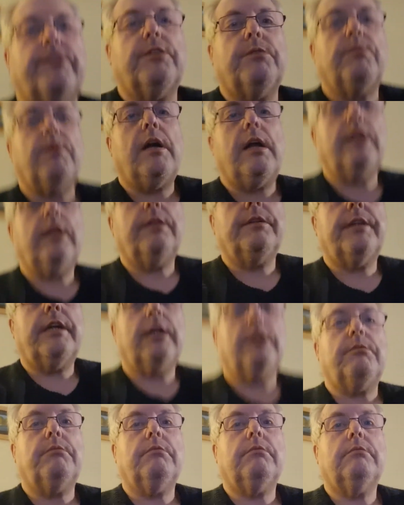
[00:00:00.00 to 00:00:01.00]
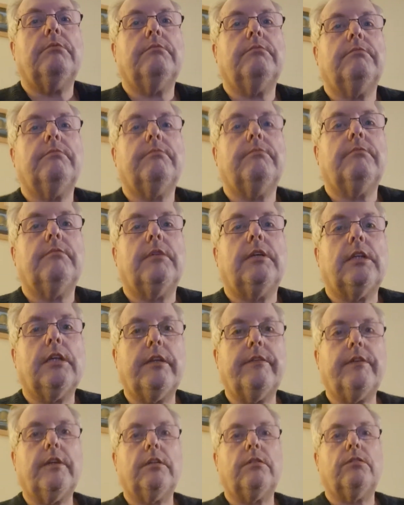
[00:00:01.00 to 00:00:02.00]
a while now, and
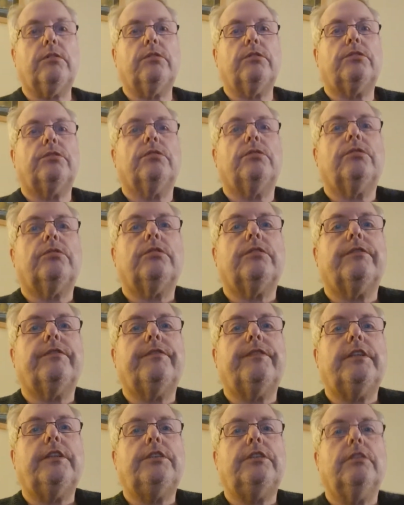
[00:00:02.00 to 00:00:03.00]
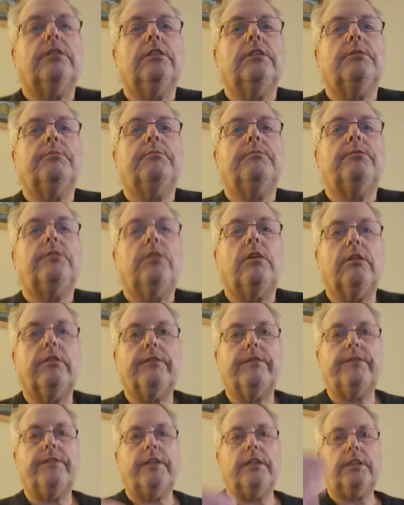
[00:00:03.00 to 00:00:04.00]
I've had all sorts of fish on them,
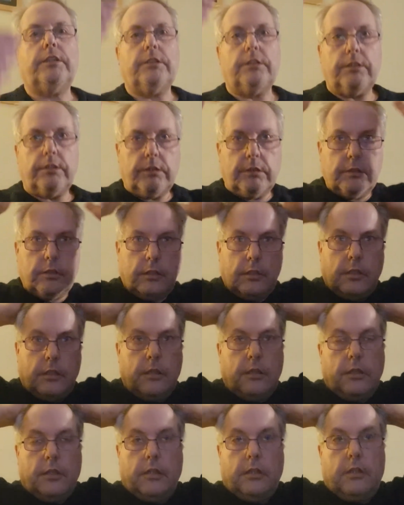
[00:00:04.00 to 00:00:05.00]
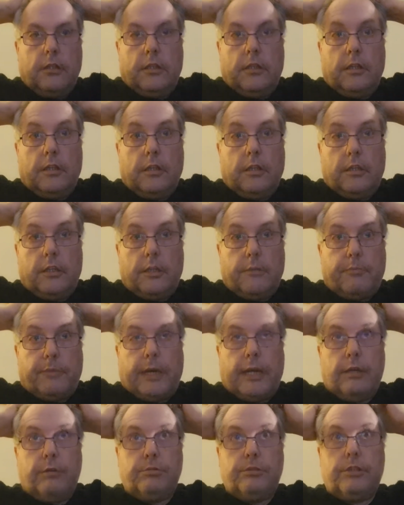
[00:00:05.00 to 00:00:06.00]
dogfish,
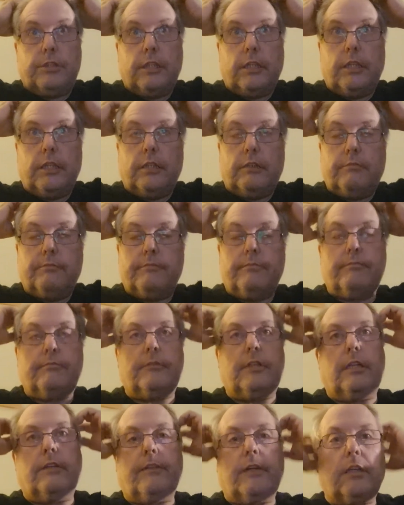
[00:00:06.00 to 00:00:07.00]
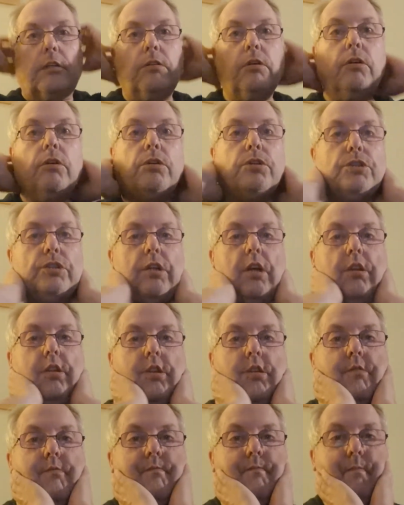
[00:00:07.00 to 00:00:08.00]
pouting, I've had huss on
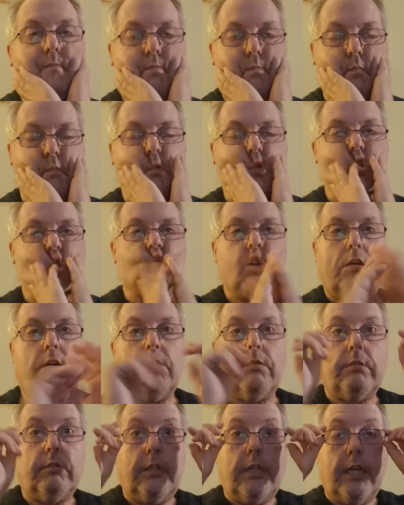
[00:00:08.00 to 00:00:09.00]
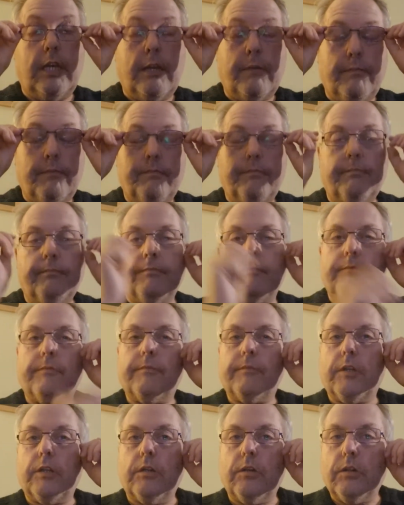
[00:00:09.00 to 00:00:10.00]
them, so yeah,
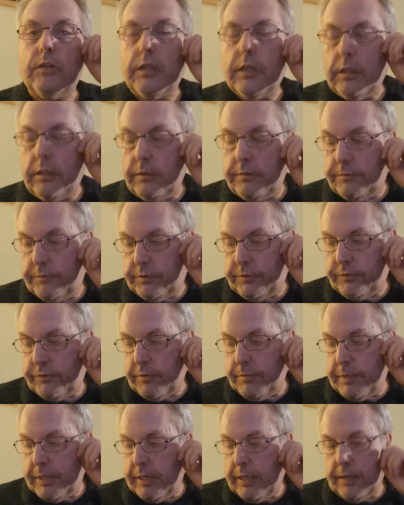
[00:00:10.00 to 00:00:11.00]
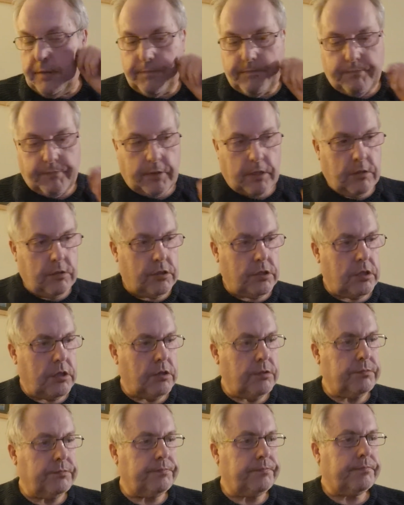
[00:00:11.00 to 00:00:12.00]
they're alright for me.
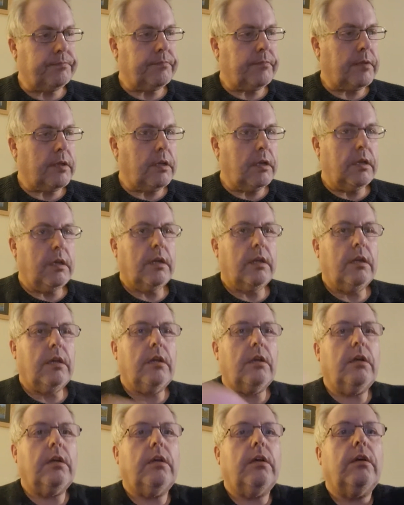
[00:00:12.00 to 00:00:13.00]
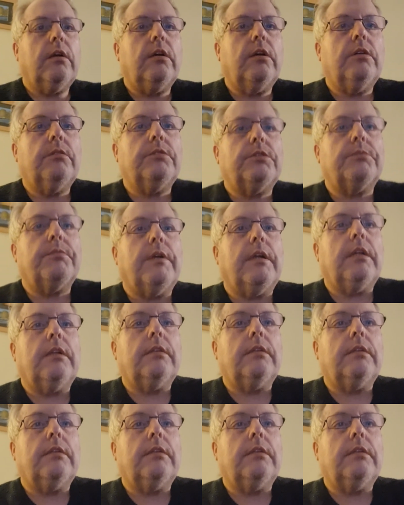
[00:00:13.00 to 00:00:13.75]
So as well,